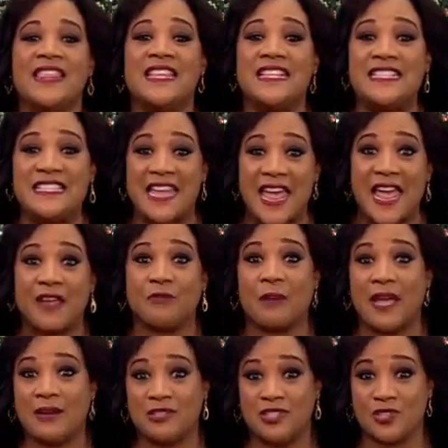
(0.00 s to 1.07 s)
the day,
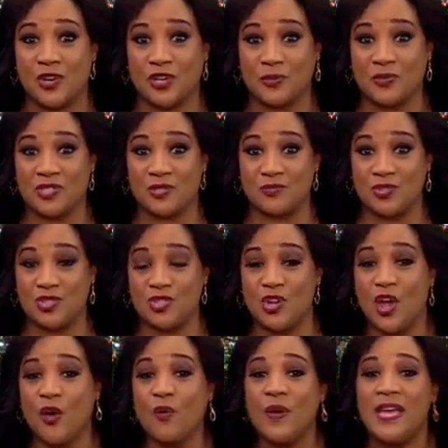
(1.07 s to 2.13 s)
right? Started with some
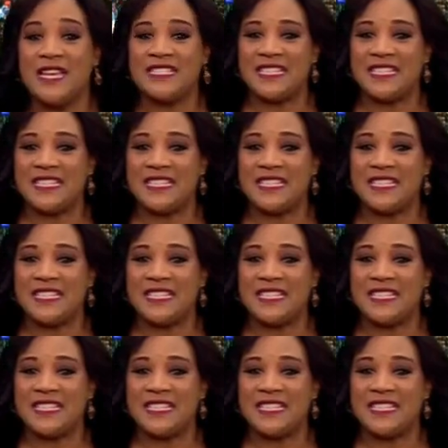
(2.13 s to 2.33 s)
snow.